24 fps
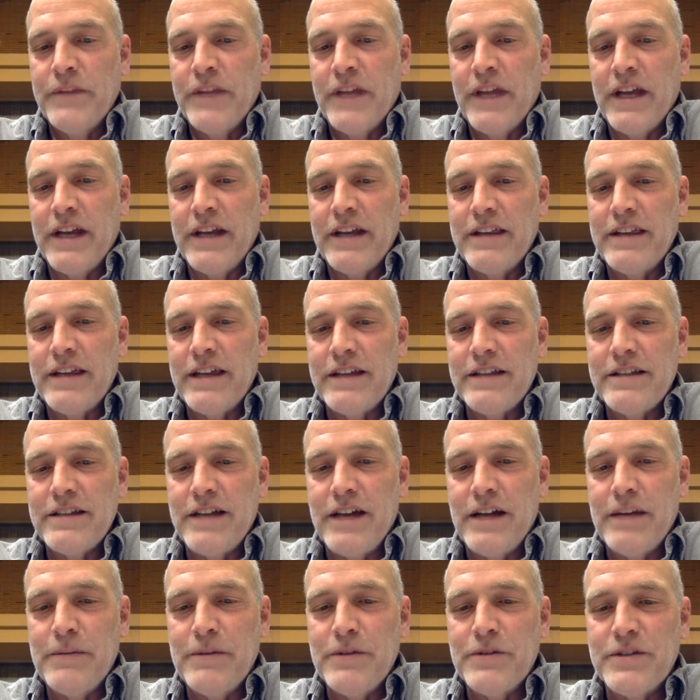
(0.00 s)
and at that
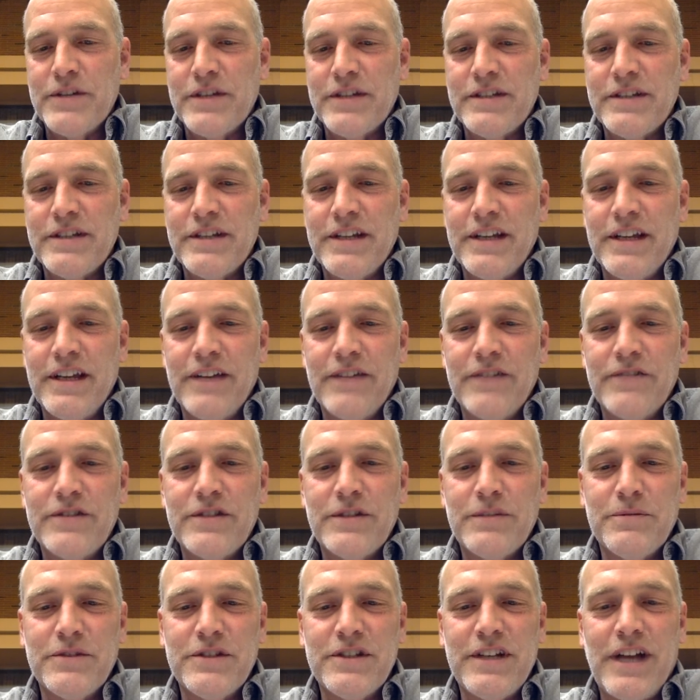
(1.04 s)
time it was a city of
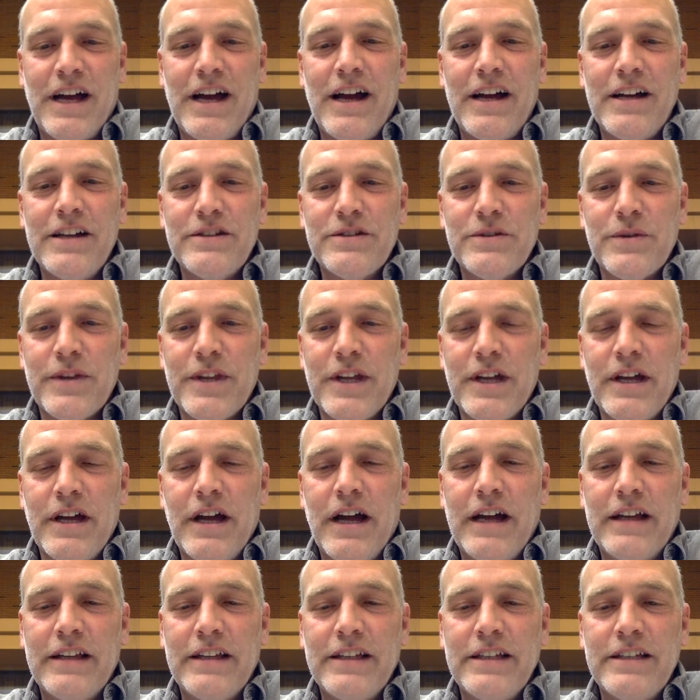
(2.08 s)
some size with a
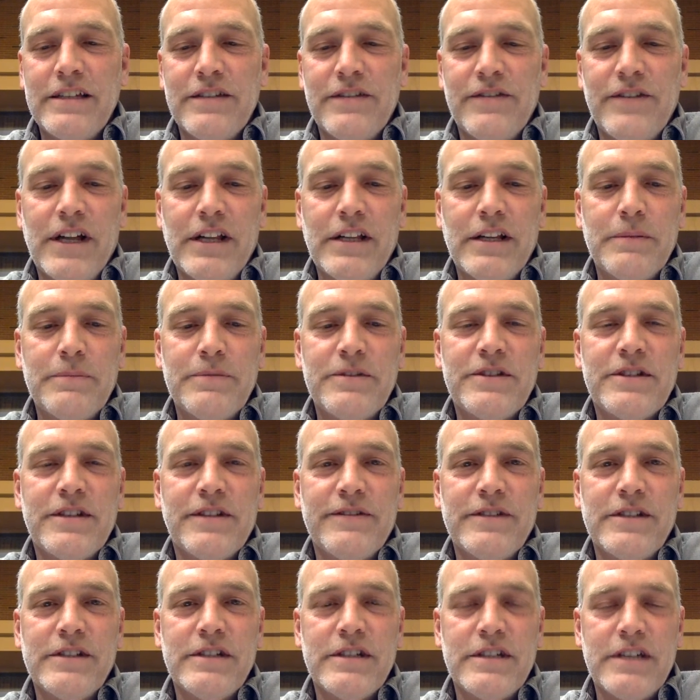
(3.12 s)
highly developed
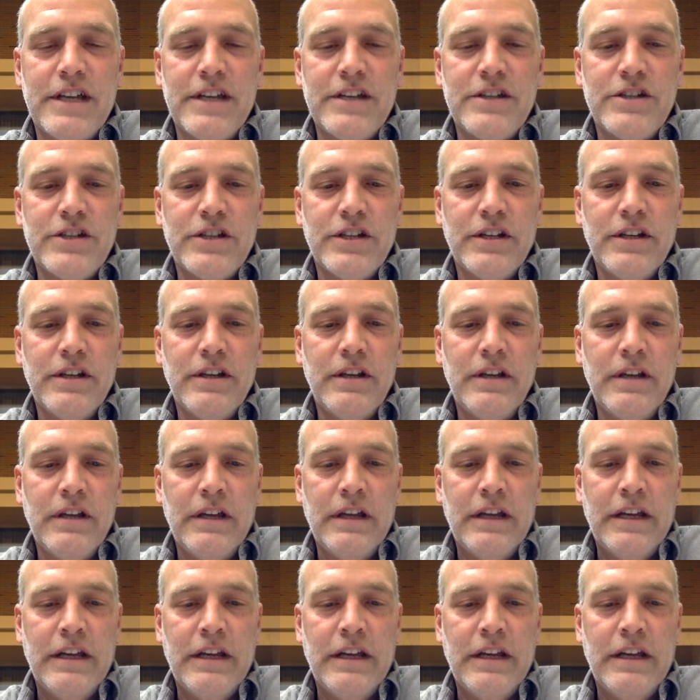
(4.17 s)
civilization.